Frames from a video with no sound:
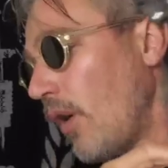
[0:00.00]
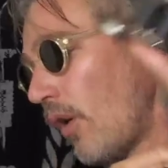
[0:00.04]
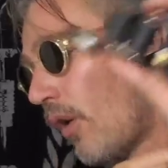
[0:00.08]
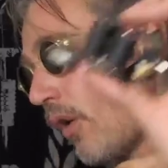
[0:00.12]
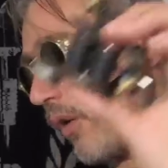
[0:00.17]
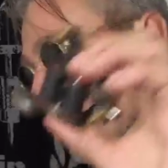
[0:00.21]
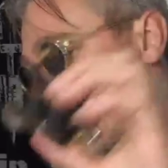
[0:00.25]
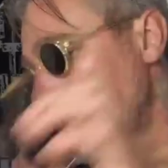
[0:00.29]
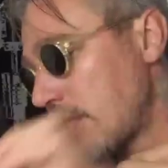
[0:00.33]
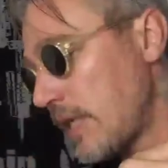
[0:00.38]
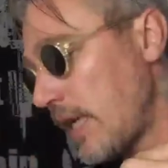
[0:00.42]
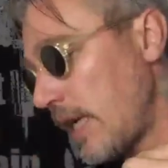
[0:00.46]

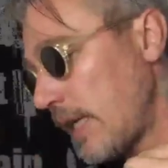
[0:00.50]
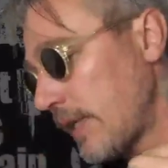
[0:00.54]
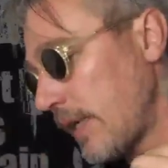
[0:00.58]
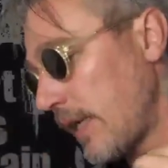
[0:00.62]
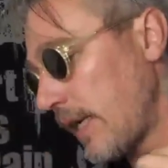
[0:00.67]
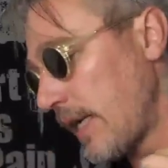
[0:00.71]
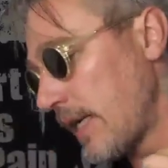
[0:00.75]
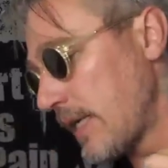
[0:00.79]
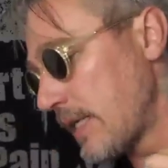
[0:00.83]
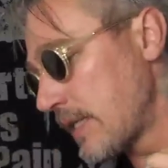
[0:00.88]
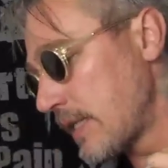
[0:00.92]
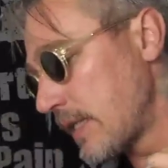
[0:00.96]
All said,
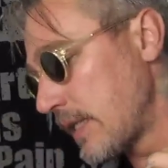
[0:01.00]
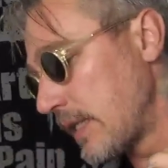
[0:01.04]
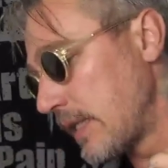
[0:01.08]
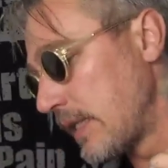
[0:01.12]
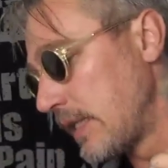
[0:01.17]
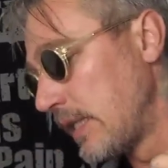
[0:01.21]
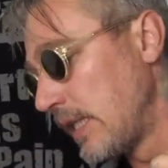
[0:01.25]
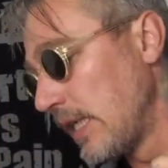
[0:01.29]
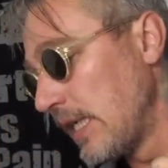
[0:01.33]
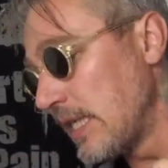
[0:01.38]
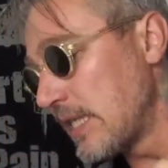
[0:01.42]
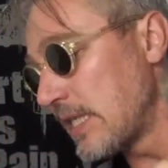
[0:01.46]
guys,
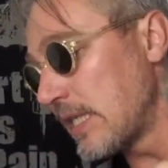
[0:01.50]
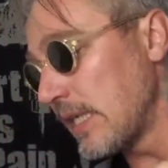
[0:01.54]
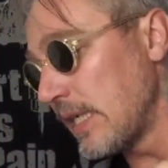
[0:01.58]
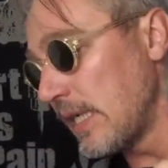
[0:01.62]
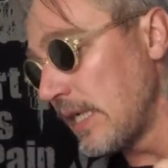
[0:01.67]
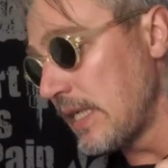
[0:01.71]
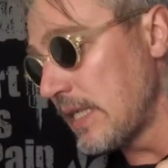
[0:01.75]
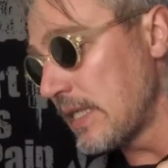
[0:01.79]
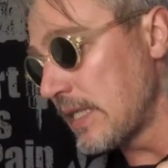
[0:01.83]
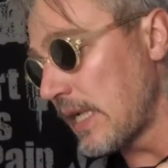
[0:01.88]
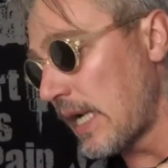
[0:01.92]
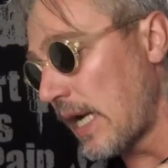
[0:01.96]
this
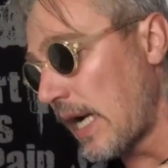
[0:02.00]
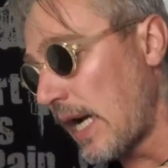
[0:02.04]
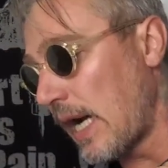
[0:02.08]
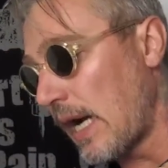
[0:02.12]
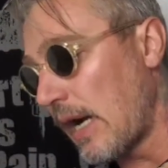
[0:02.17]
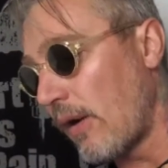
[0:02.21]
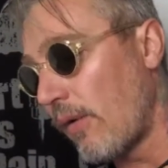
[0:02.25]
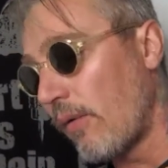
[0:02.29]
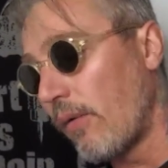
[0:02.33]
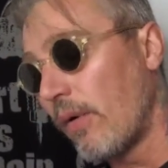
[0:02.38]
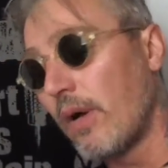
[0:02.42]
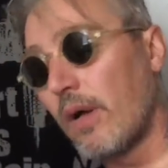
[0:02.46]
is
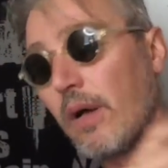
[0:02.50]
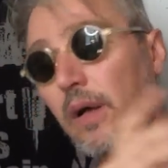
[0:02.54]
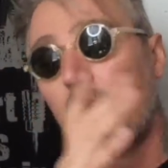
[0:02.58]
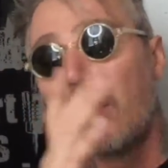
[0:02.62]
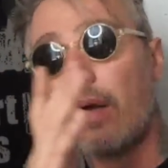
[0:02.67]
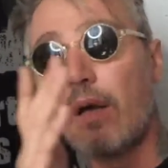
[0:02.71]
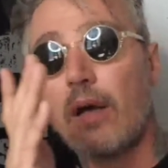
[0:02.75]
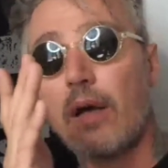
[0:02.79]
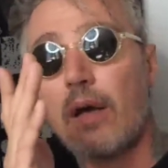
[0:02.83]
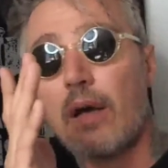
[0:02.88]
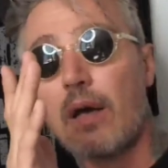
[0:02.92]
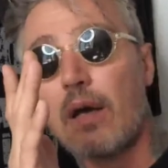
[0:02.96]
how
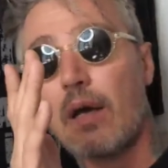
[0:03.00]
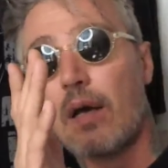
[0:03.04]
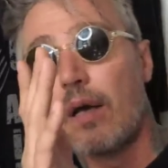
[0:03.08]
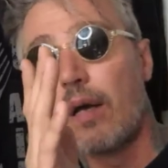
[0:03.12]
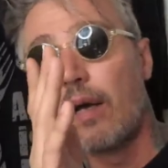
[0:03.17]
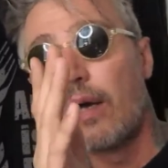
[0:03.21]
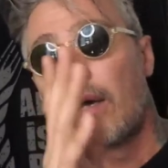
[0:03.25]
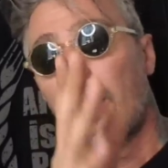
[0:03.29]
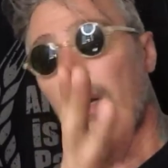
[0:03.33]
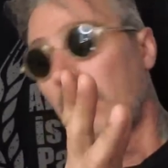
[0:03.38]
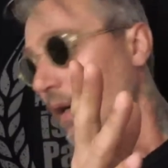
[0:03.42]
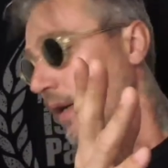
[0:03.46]

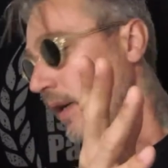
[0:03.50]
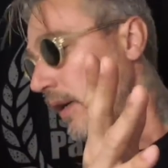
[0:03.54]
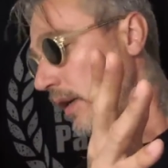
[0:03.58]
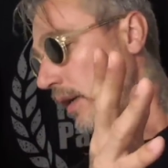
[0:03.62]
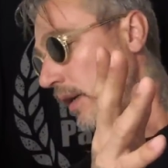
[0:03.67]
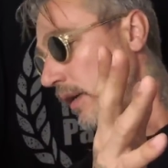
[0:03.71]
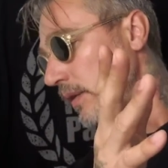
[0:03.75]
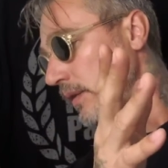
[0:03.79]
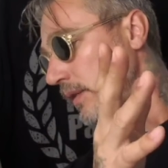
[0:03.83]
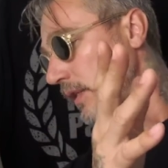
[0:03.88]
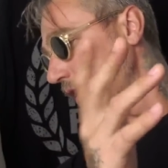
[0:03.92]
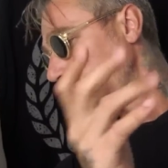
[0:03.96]

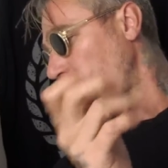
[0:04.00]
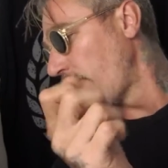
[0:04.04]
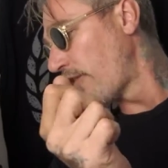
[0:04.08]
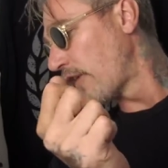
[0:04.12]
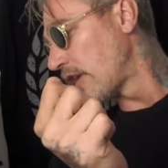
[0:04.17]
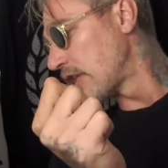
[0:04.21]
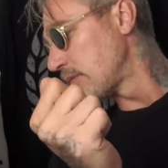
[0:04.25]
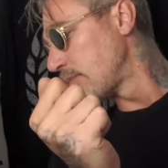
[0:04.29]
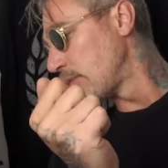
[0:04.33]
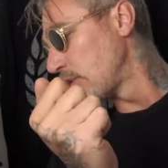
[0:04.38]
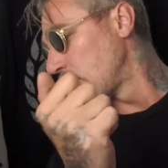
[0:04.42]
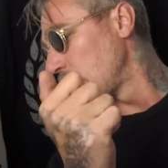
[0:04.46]
the
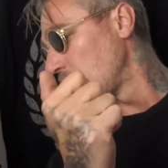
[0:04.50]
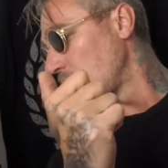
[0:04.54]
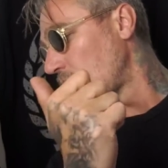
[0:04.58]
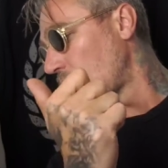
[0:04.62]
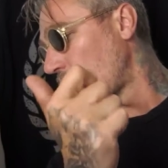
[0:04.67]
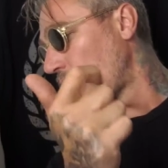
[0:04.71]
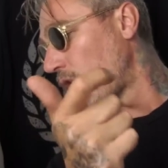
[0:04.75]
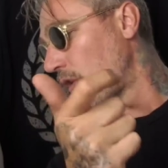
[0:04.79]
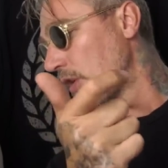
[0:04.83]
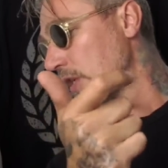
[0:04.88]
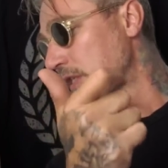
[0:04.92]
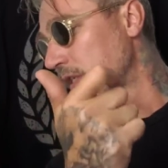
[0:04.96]
difference between
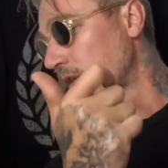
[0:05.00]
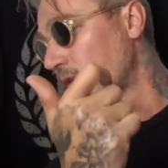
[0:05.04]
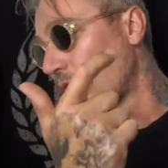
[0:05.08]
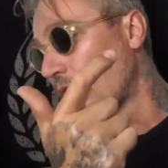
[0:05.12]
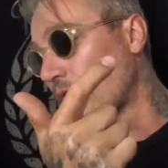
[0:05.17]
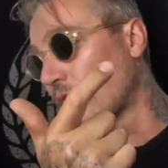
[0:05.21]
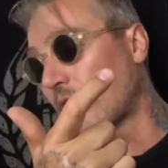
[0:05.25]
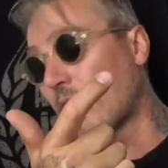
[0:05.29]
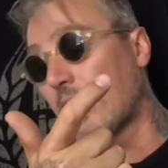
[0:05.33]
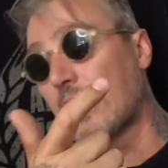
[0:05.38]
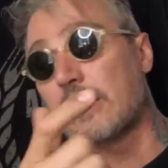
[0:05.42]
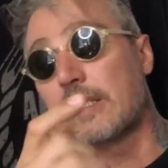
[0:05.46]
coils and
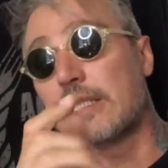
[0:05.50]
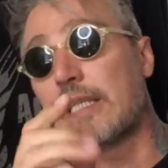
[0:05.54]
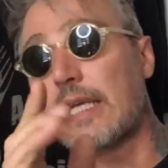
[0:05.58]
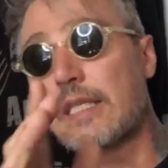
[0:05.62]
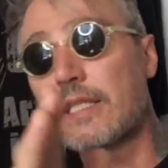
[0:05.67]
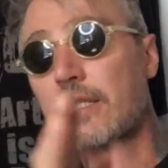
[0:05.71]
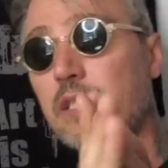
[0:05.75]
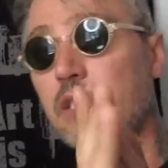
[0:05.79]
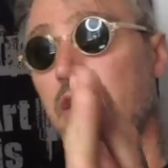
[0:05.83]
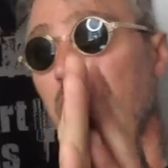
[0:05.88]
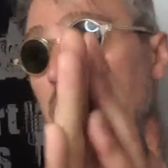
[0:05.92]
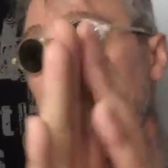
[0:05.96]
rotaries.
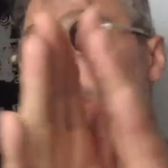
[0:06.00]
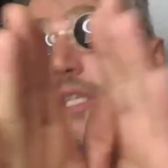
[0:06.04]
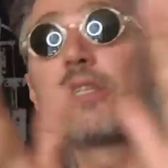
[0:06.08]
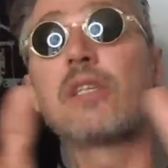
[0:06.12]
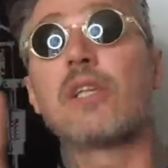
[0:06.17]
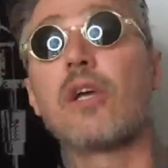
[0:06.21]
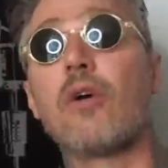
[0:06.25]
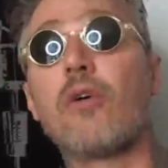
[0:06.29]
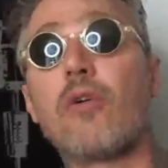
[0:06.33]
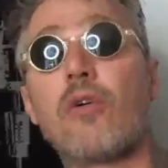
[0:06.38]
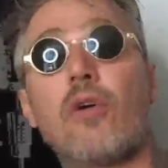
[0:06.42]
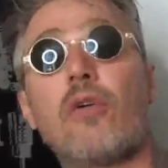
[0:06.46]
That is just the
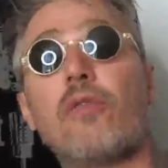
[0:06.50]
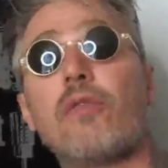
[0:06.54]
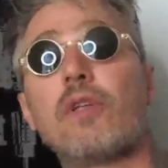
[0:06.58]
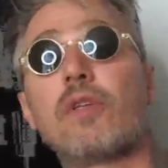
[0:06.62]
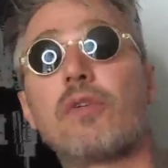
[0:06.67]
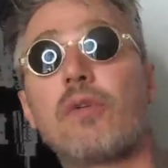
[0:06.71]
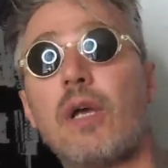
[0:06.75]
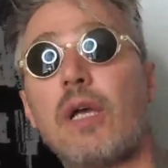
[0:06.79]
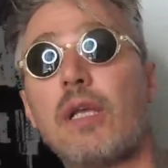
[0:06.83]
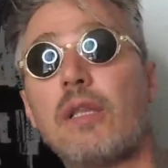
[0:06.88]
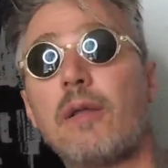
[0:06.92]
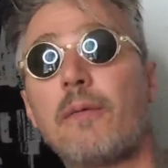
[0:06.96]
theory of
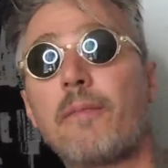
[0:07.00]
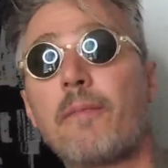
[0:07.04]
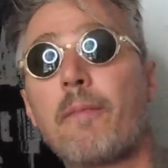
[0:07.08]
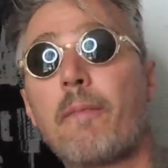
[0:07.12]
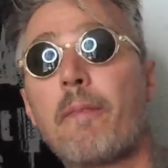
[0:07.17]
it, right?